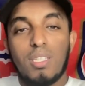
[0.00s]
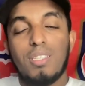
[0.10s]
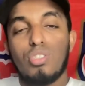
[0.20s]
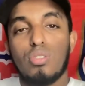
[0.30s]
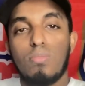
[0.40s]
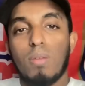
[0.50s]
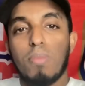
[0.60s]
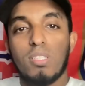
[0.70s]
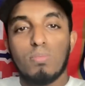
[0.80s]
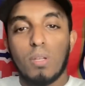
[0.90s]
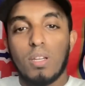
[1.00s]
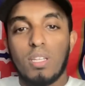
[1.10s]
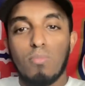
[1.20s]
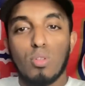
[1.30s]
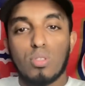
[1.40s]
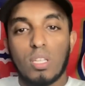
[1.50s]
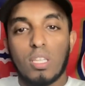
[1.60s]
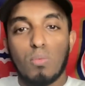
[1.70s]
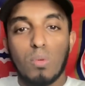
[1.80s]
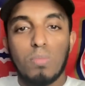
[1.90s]
He should be a bench player. He most
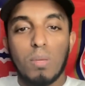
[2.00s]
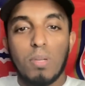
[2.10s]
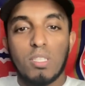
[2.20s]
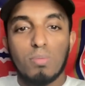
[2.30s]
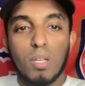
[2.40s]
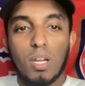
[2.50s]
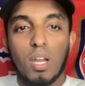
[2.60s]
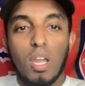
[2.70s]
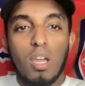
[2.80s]
likely will be a bench player,